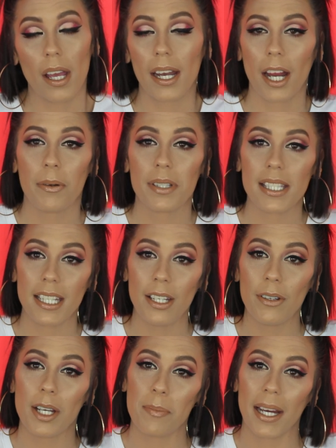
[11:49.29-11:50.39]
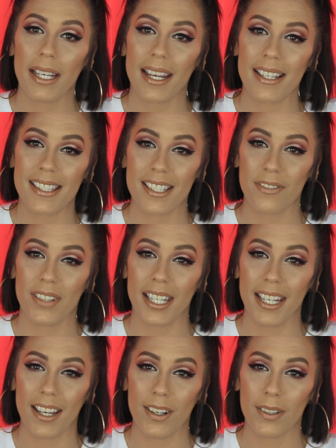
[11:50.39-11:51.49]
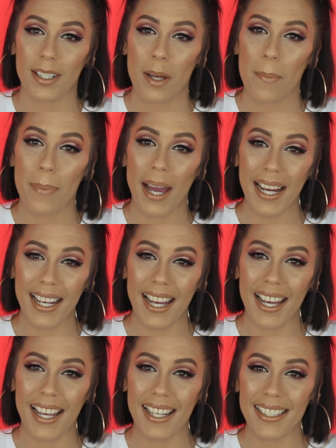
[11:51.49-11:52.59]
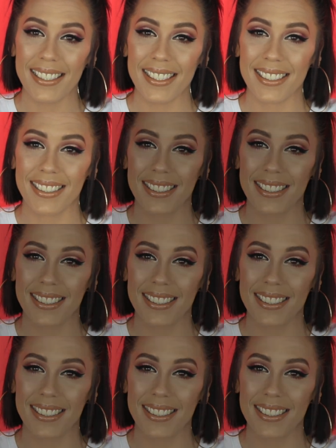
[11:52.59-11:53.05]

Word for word: and I will see you in my next video. Bye guys!